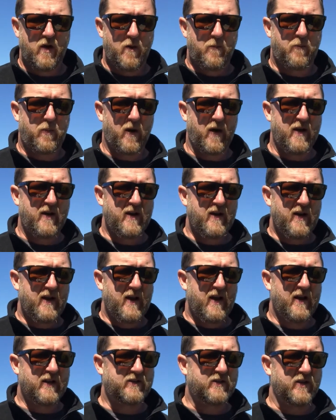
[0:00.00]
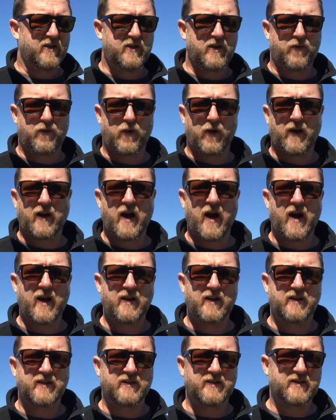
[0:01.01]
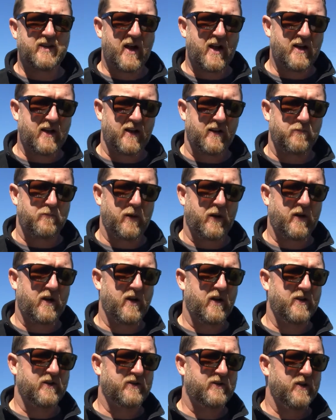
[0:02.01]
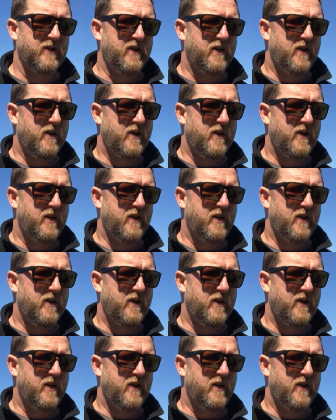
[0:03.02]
But it's a different kind of setting because